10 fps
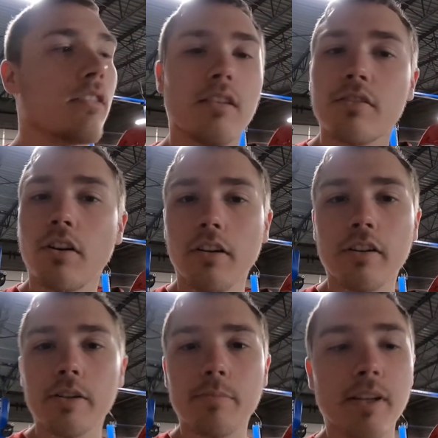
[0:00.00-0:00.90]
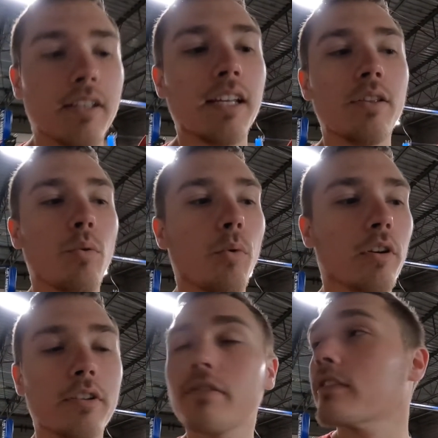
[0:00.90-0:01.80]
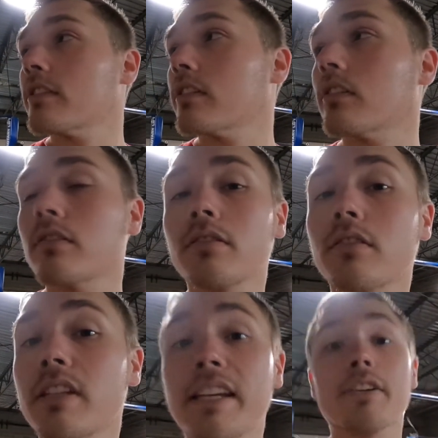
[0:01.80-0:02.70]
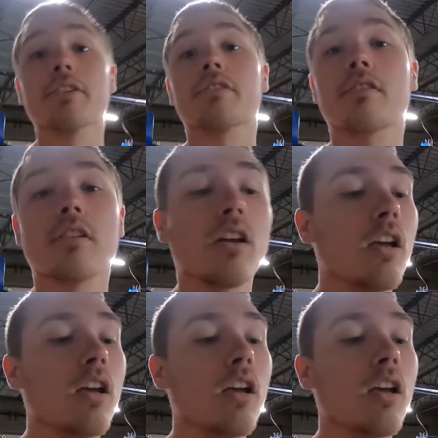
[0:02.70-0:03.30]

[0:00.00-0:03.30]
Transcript: this car has been in the works for years.